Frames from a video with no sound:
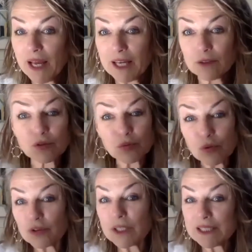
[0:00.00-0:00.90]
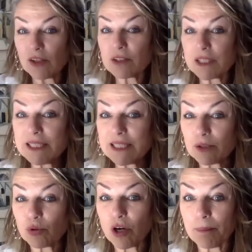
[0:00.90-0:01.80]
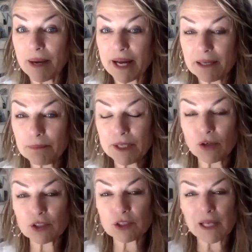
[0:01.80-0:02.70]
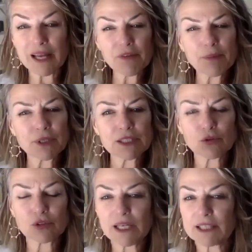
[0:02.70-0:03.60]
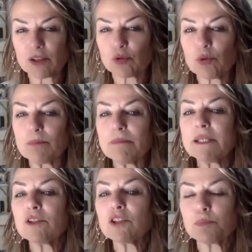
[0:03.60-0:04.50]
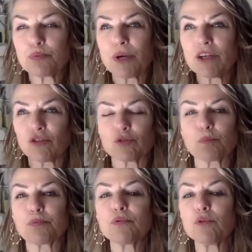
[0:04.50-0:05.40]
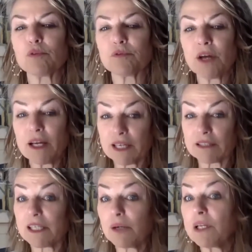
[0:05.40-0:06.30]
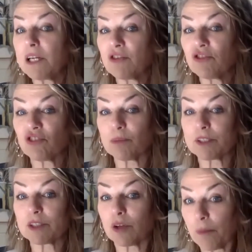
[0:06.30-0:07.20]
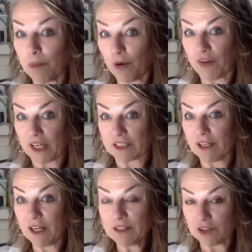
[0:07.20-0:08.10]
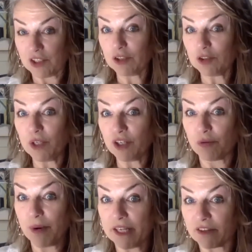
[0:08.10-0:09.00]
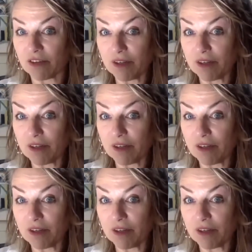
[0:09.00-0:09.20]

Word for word: And the truth is not easy to come by because everybody today has a tremendous pressure to prove that their relationship is perfect, that they're doing great.